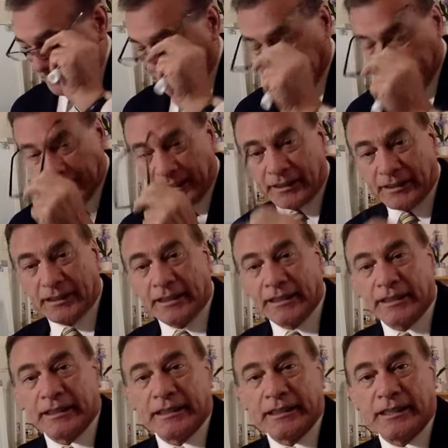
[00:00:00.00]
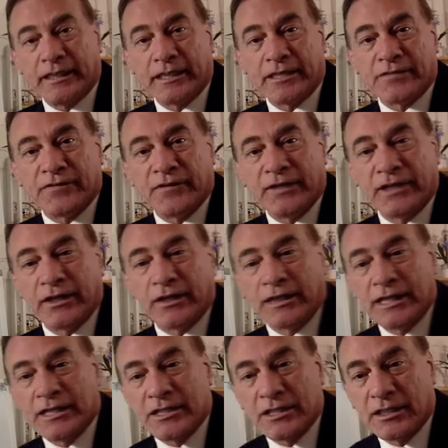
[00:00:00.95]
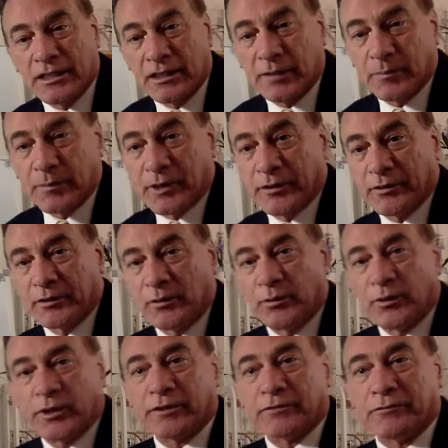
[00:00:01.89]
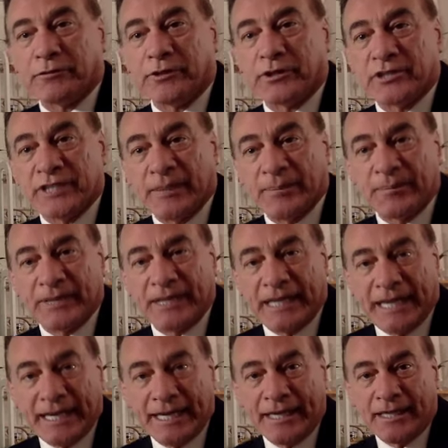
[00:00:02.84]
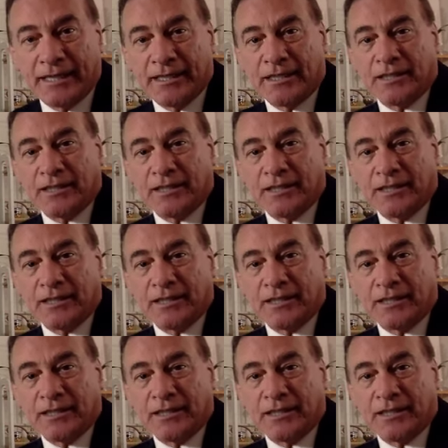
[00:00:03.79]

and in this video lesson I'm going to work through the Chapter 8